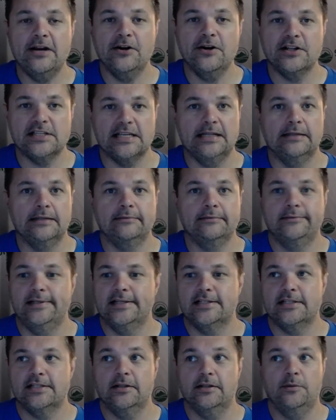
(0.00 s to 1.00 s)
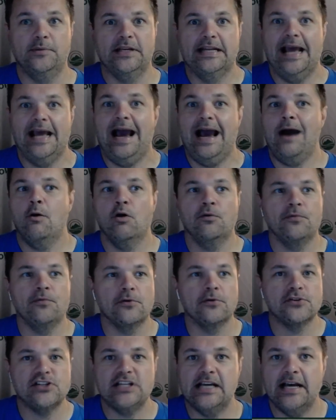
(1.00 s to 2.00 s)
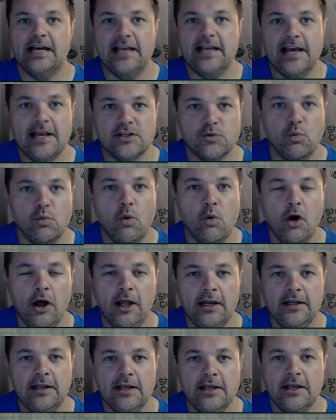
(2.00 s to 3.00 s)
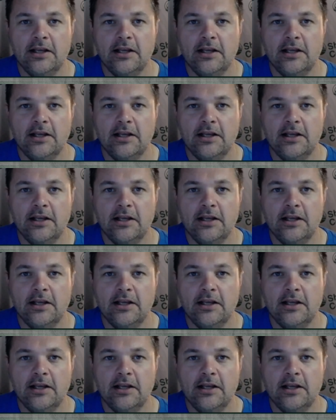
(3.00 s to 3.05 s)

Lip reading: It'll be an hour for CIS 1.